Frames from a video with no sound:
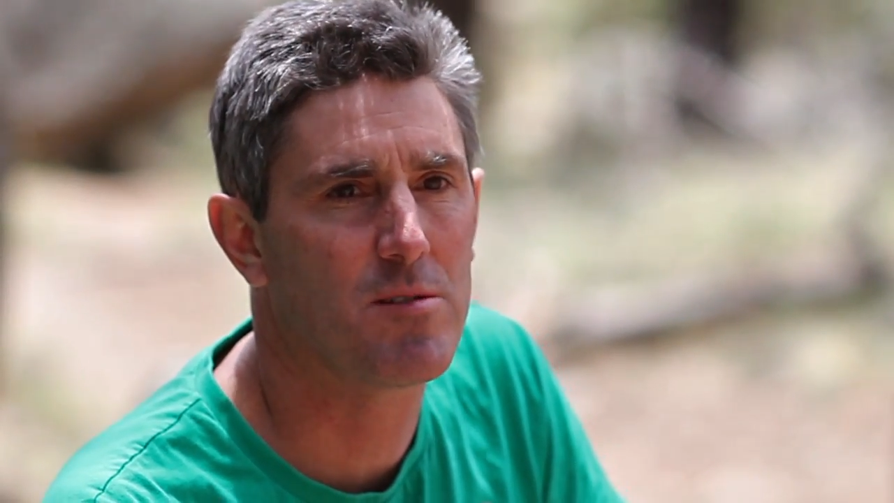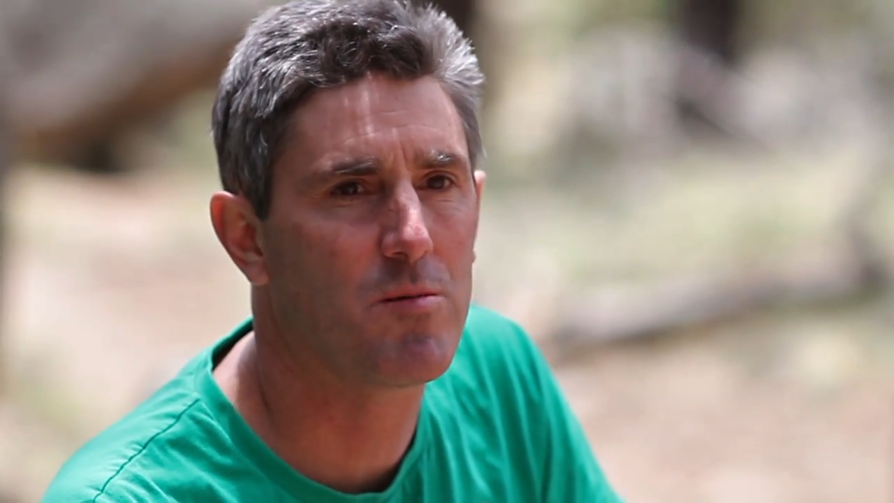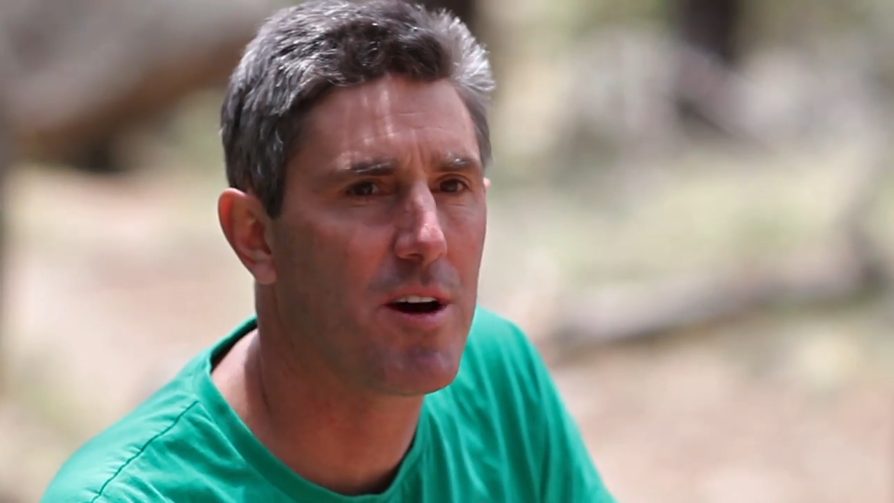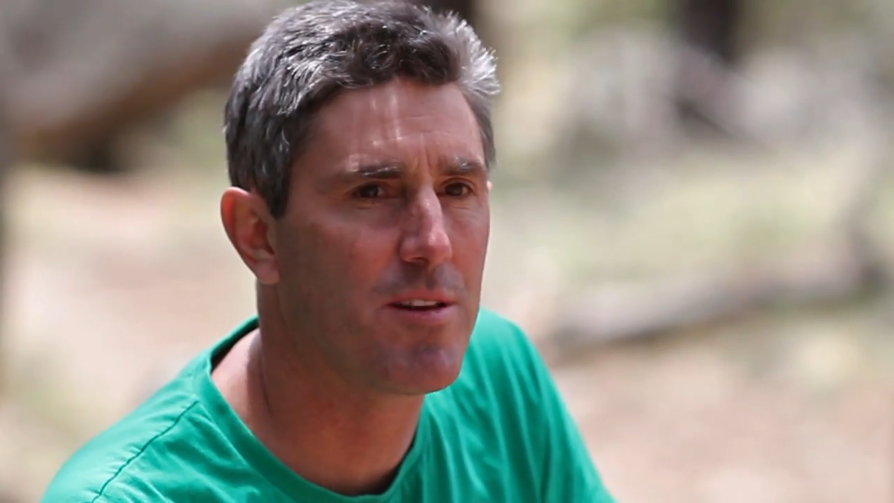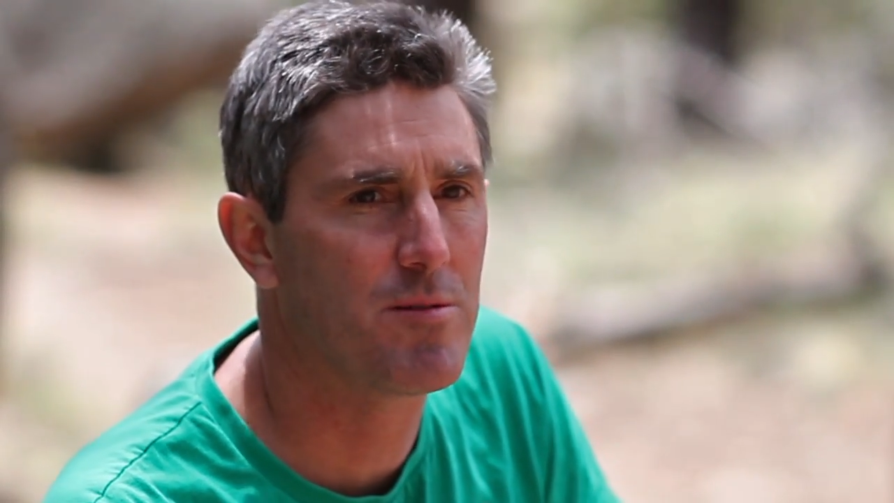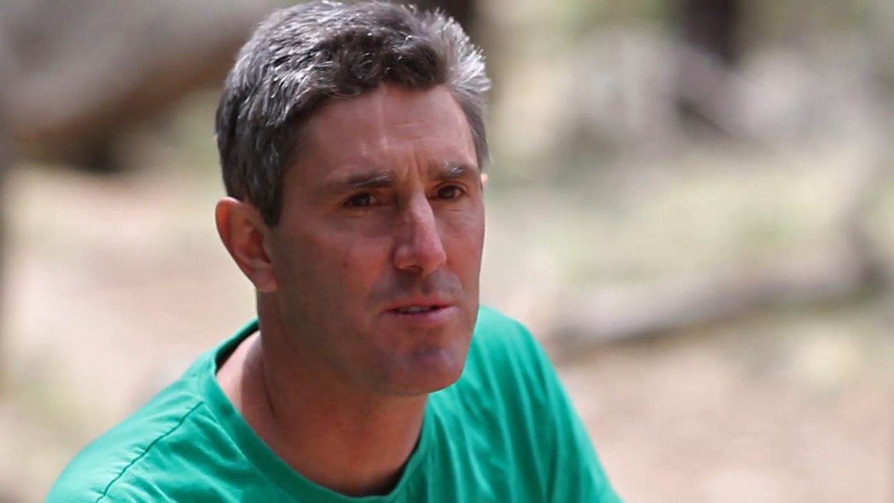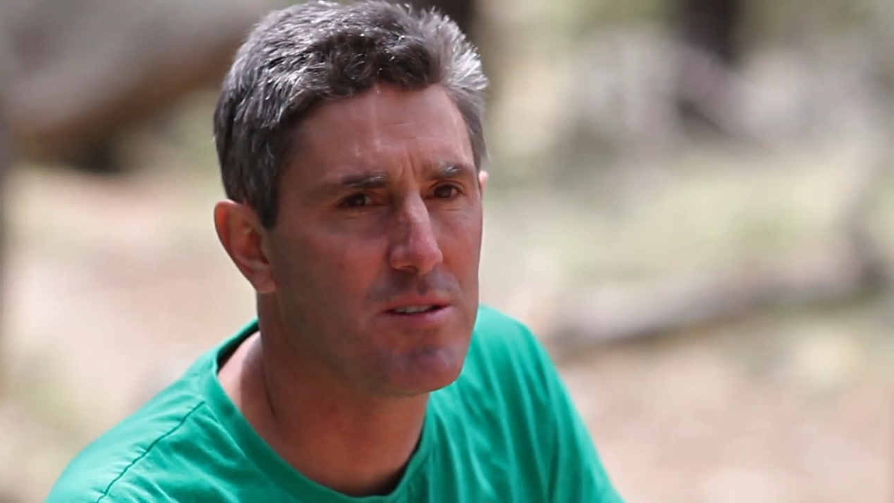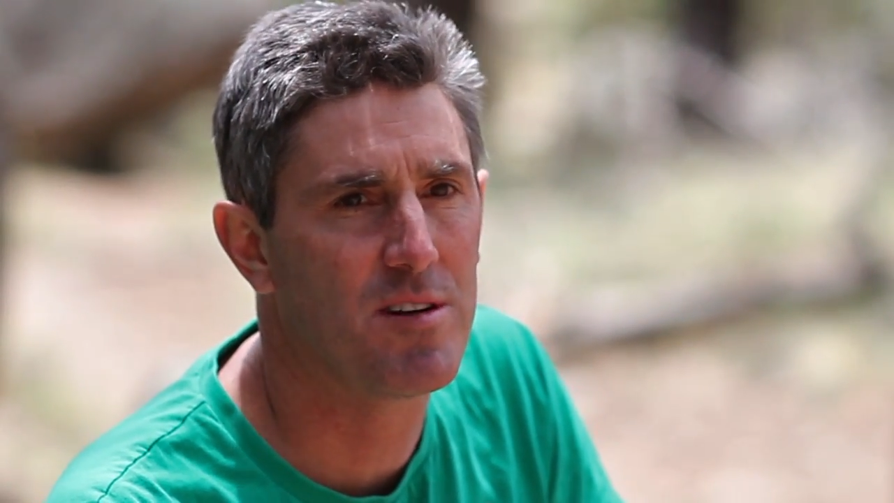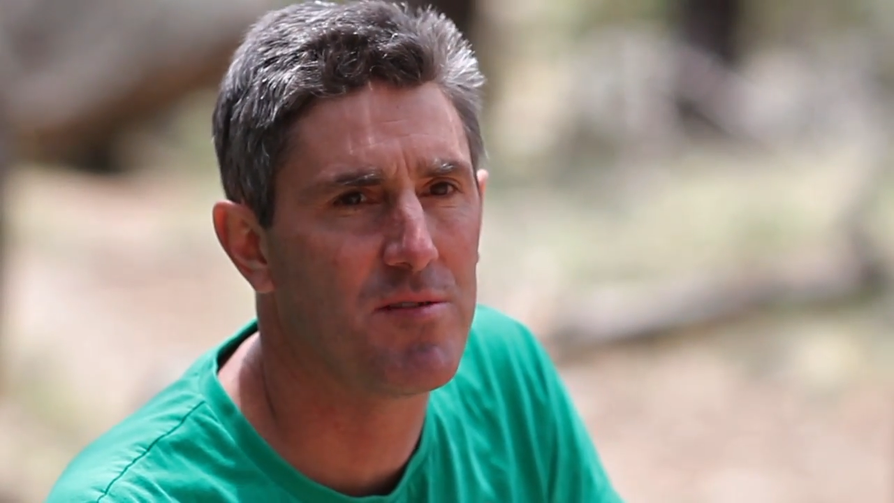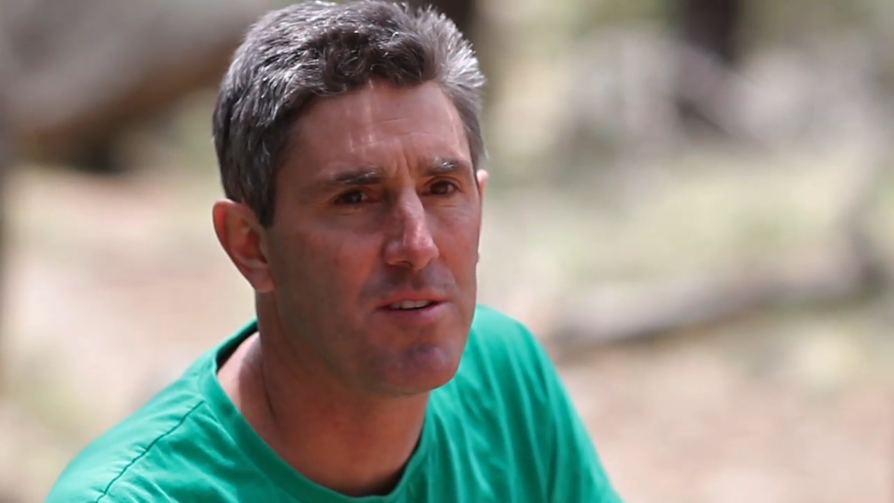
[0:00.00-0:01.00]
The weather was
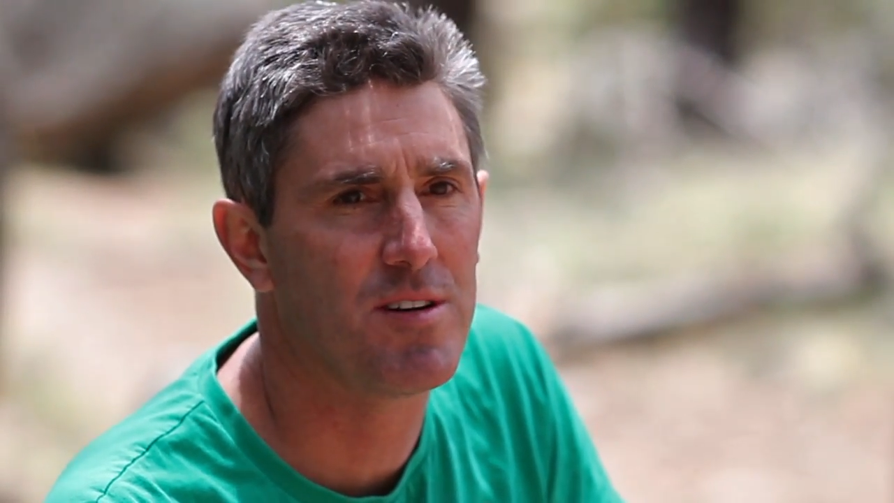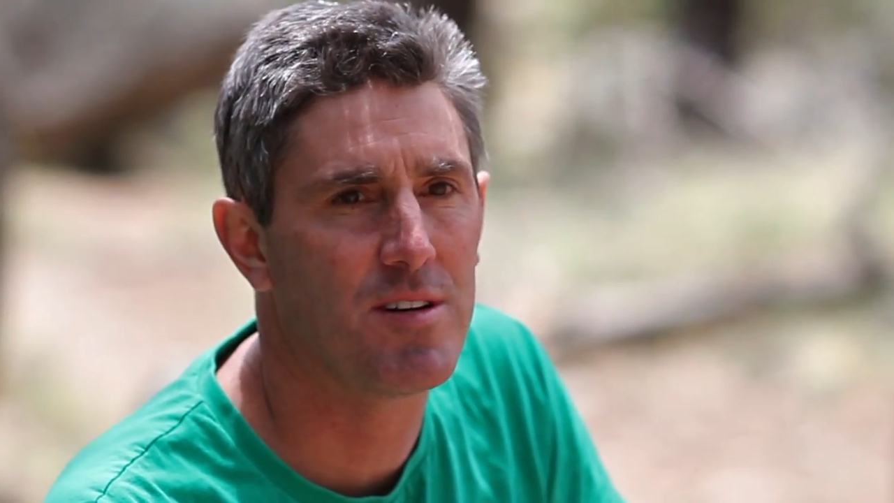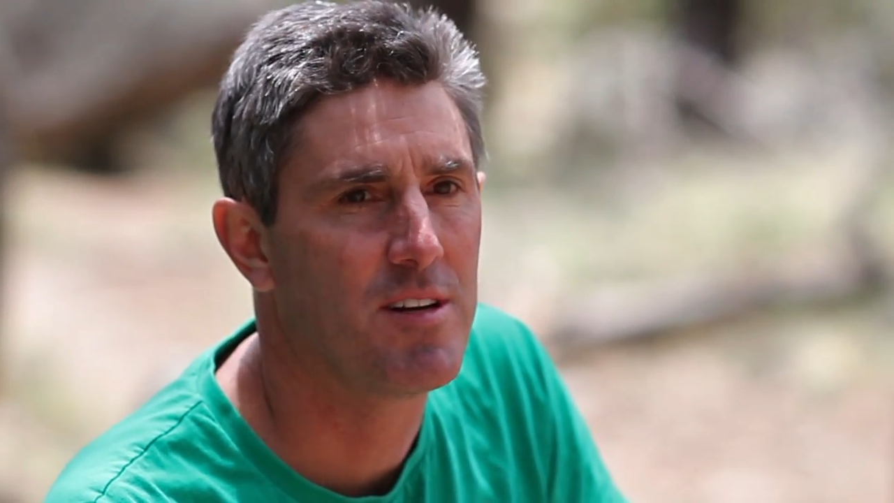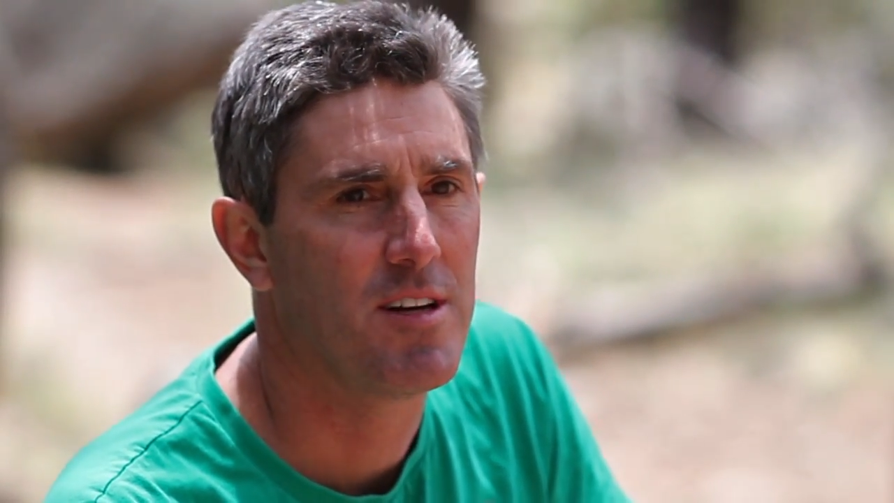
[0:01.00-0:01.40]
different.